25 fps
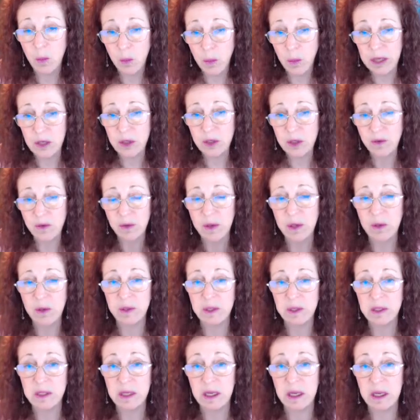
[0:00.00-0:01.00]
raise your
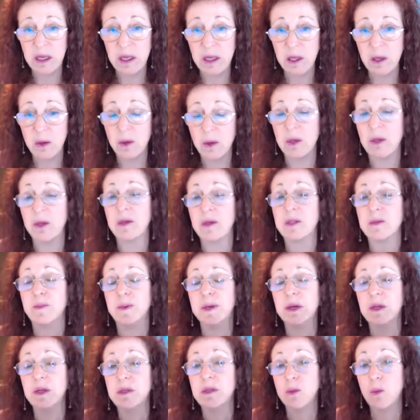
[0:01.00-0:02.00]
frequency, you're going to
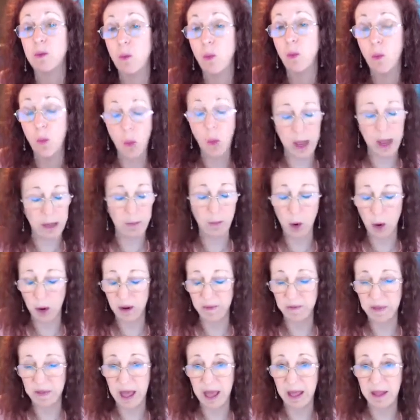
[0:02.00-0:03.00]
experience way more
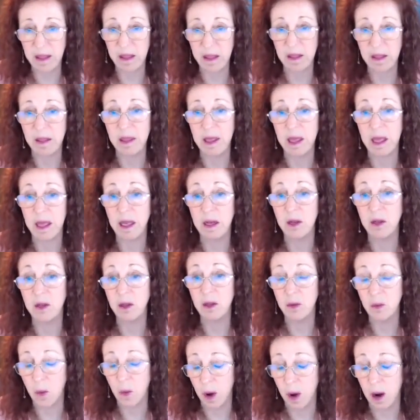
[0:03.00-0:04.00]
of that than
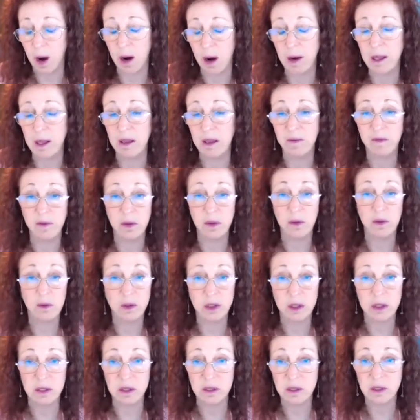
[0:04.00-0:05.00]
you are if you
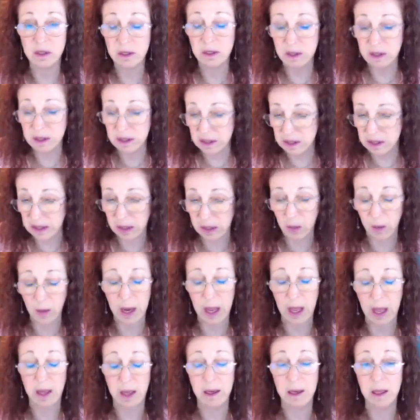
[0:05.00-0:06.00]
just stick
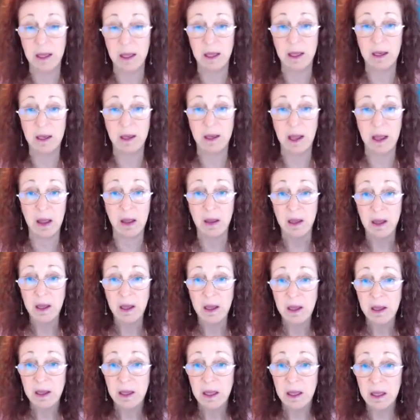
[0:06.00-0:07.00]
around and
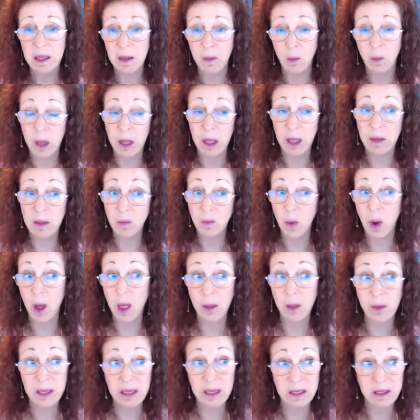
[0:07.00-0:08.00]

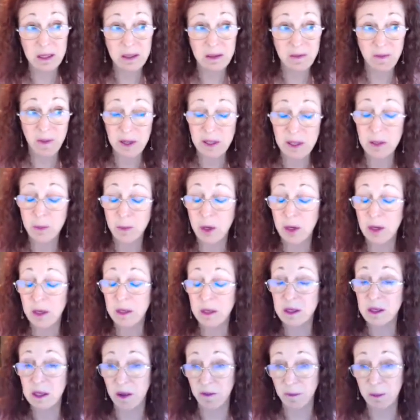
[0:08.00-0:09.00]
wallowing in victimhood
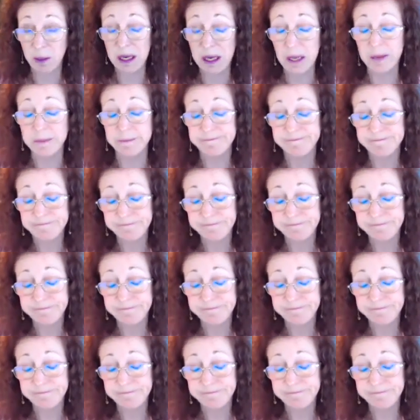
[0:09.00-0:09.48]
and self-pity.